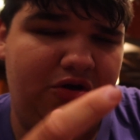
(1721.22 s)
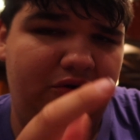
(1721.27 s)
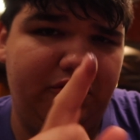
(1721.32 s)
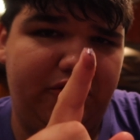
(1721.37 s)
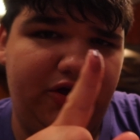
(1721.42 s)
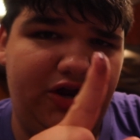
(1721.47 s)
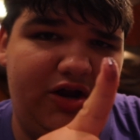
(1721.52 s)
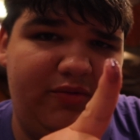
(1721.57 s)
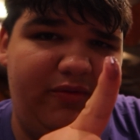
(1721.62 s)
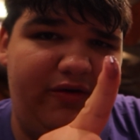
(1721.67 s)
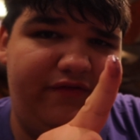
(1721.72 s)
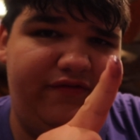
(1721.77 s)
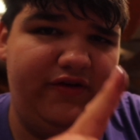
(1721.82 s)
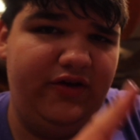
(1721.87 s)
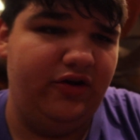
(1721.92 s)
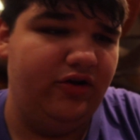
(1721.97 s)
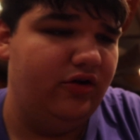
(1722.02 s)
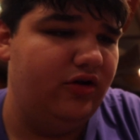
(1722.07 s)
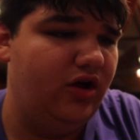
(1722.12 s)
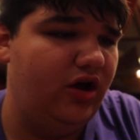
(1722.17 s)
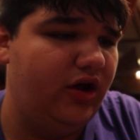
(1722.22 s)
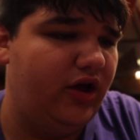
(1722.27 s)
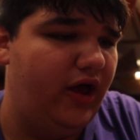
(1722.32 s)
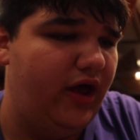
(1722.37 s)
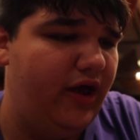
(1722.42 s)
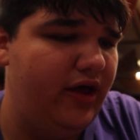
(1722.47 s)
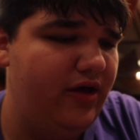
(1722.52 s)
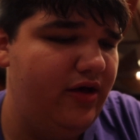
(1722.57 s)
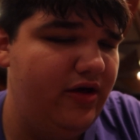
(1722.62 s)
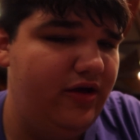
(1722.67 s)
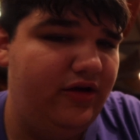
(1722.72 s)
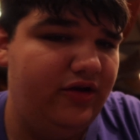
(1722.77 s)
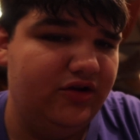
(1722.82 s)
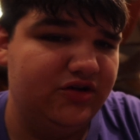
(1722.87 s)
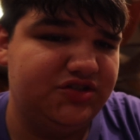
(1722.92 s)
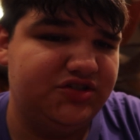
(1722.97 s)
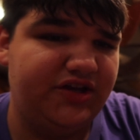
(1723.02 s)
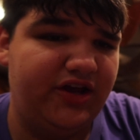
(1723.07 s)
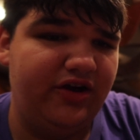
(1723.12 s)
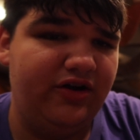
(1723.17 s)
Oh, it got on my finger. Okay.
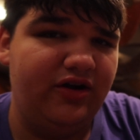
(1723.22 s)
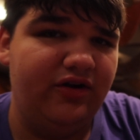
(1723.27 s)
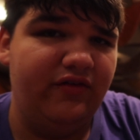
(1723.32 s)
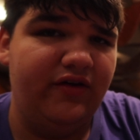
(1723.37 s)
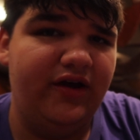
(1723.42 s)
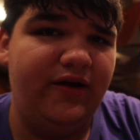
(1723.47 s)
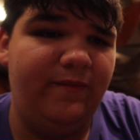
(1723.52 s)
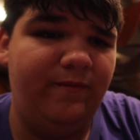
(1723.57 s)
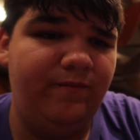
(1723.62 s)
You're scared of it.